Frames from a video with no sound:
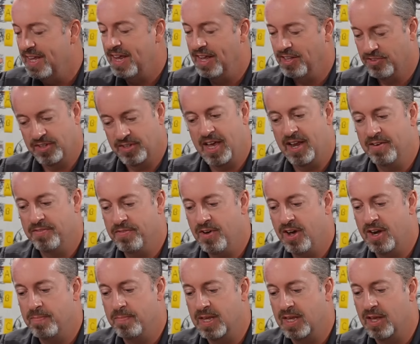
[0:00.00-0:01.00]
it's kind of
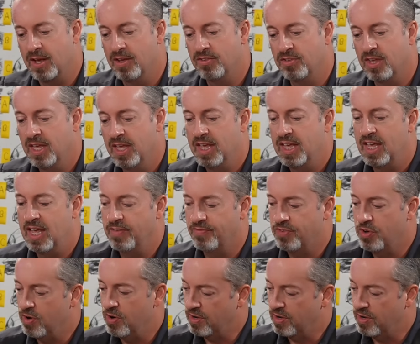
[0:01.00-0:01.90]
fun because if you're